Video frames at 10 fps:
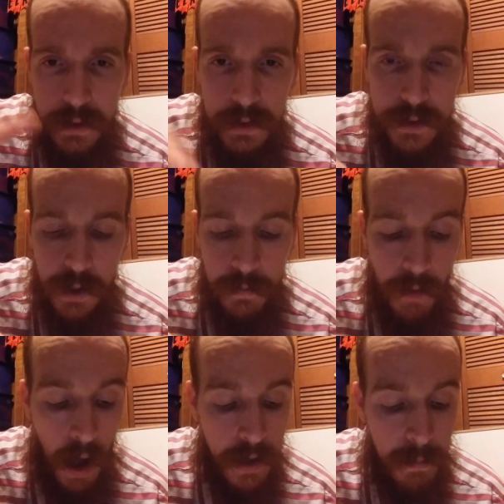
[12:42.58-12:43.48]
So
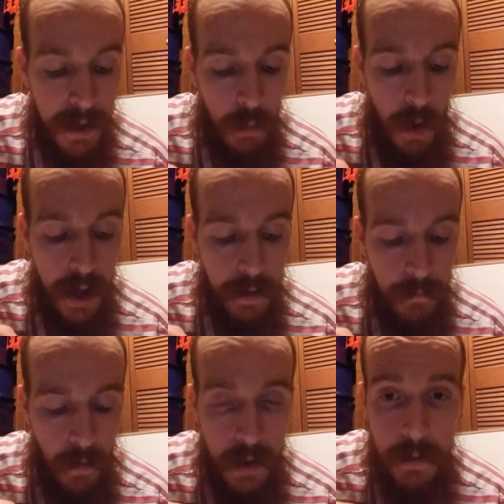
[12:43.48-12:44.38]
find a middle way,
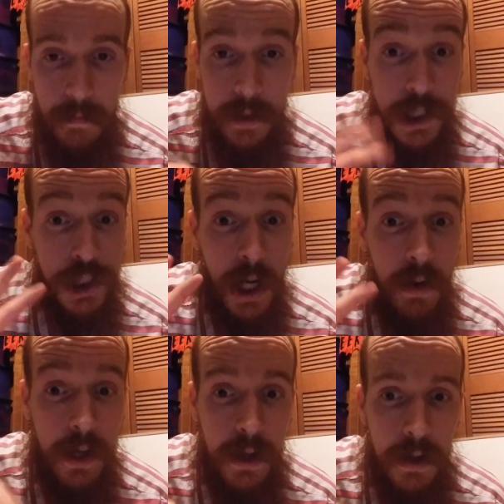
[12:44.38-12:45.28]
right? The
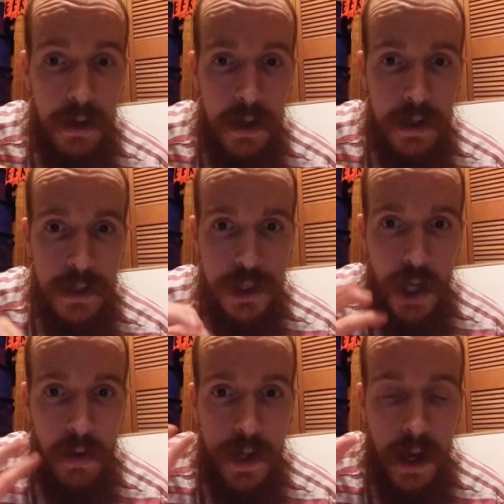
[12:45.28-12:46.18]

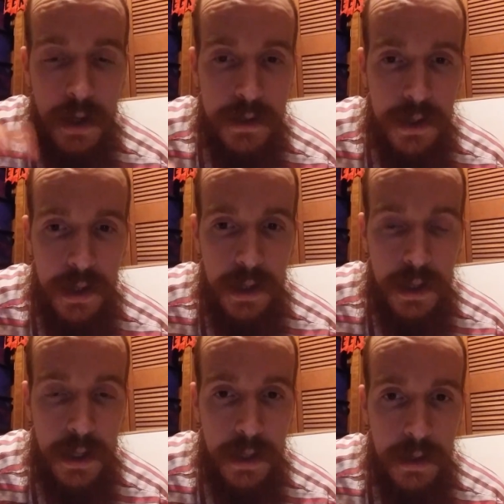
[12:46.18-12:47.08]
Shariat
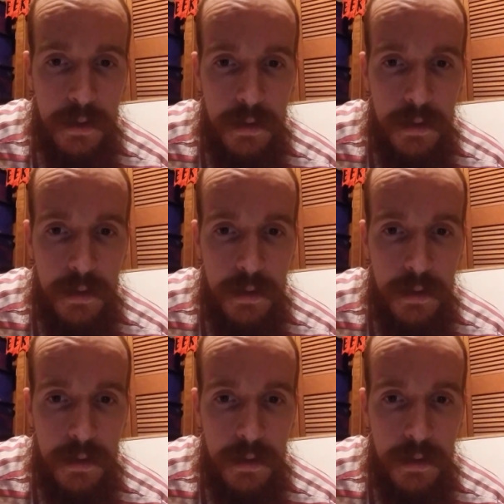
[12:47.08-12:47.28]
in